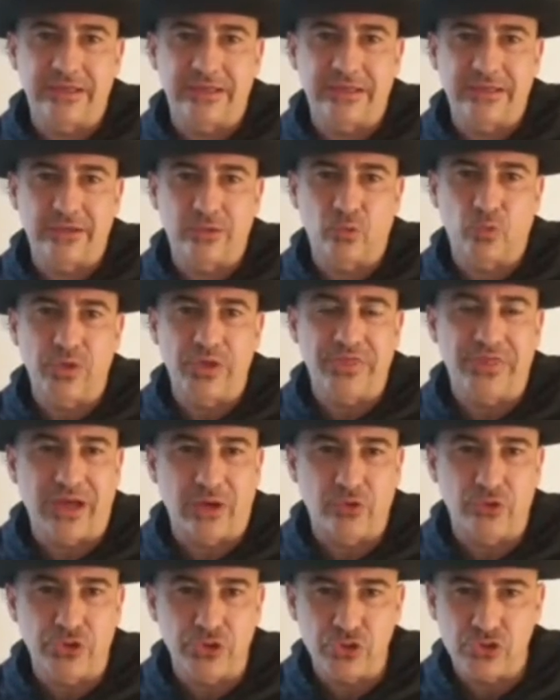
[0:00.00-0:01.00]

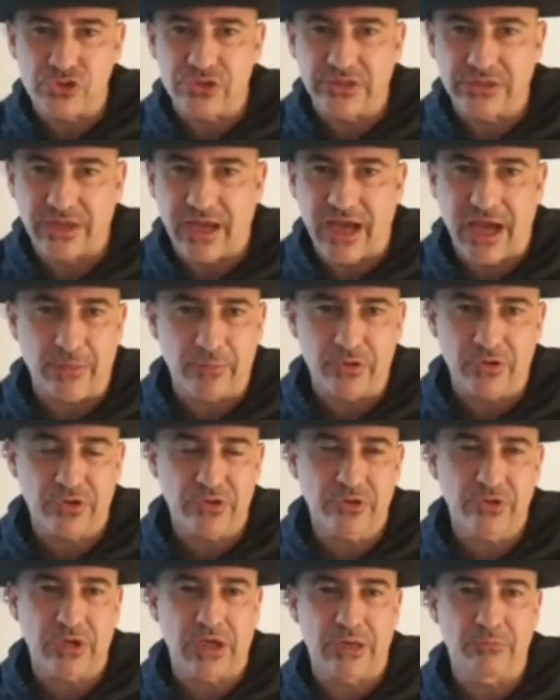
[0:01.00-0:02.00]
without using
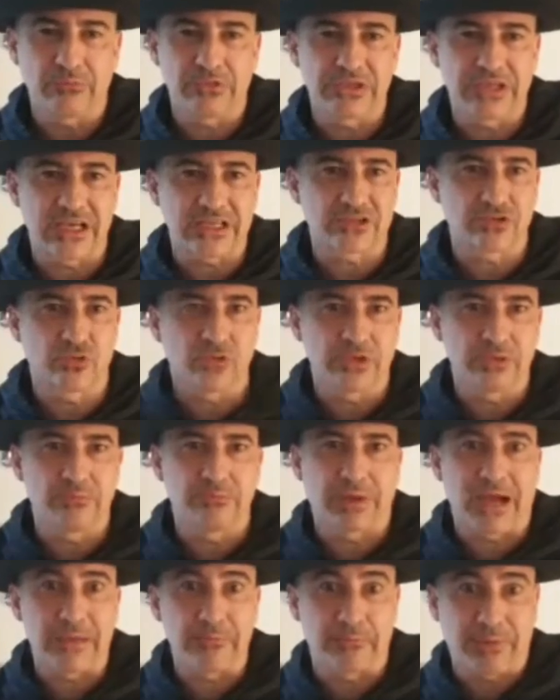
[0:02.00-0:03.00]
hammer and just do it
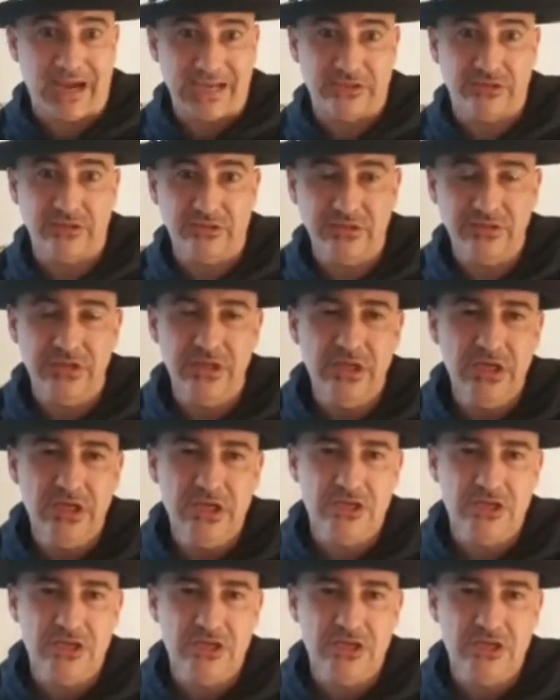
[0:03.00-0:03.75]
by pattern. So